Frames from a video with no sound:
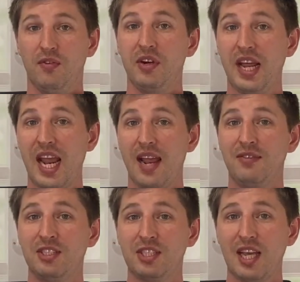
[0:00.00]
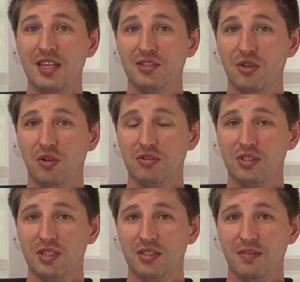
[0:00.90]
For an average size solar
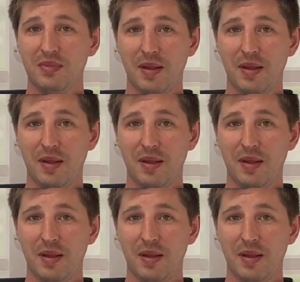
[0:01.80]
system